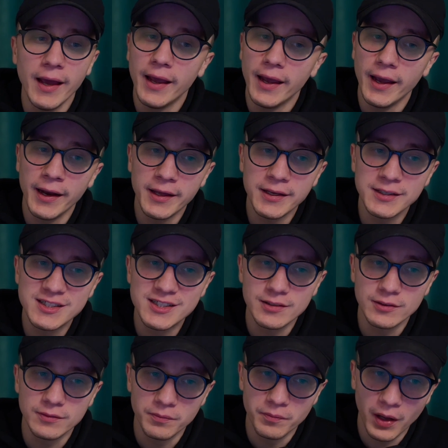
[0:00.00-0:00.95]
It is
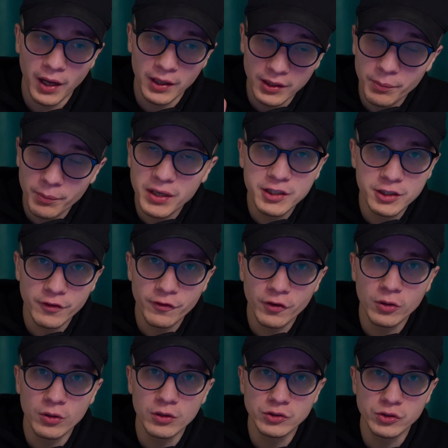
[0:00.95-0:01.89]
a little bit
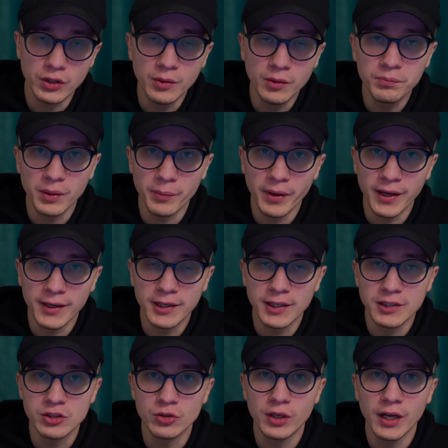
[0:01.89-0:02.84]
difficult to implement
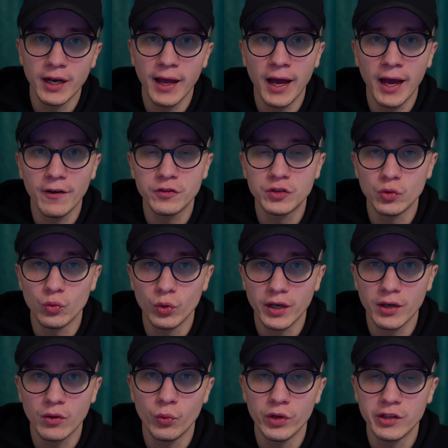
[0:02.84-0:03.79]
because you're gonna have to
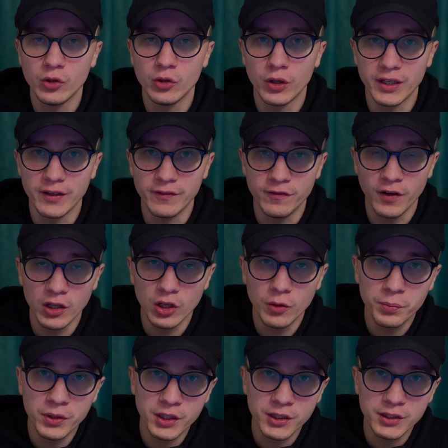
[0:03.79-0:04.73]
work with your
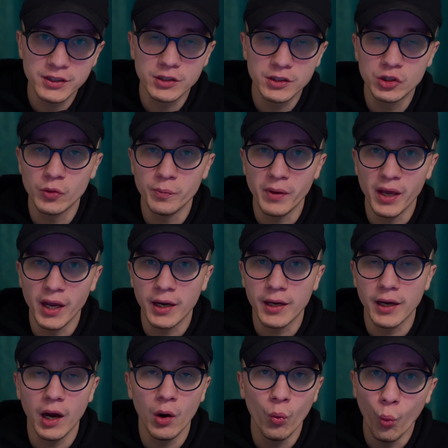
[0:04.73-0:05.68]
developers to make
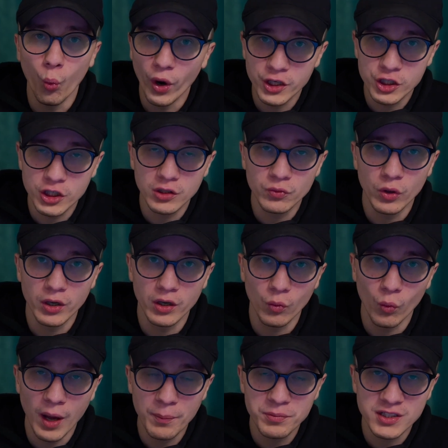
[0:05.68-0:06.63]
a widget for the
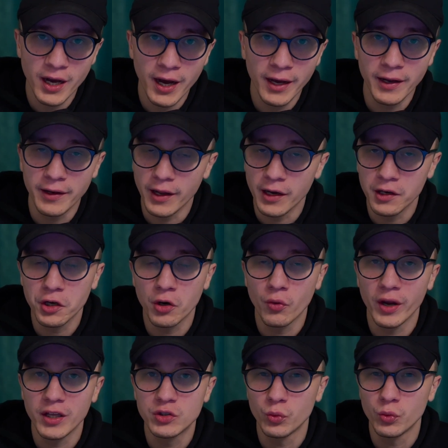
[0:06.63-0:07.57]
website that
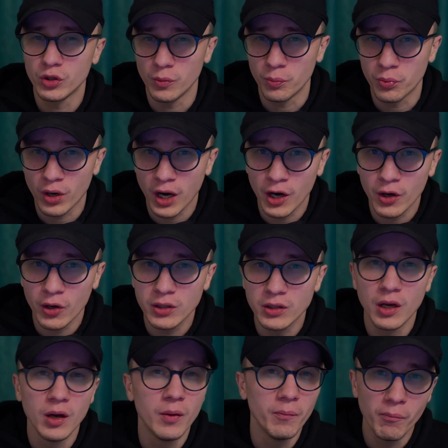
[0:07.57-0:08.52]
integrates with your product,
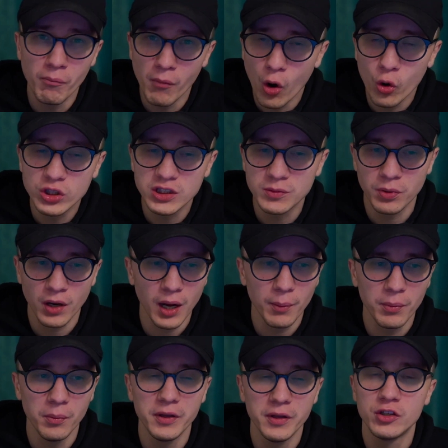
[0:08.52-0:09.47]
most
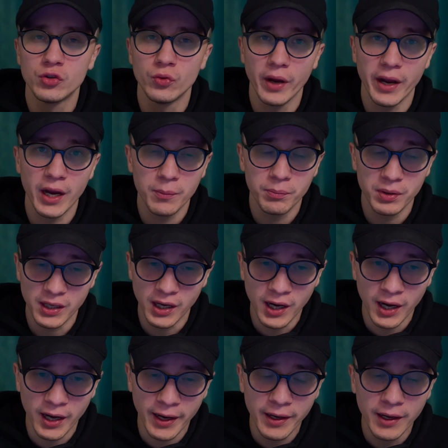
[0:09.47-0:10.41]
probably through API.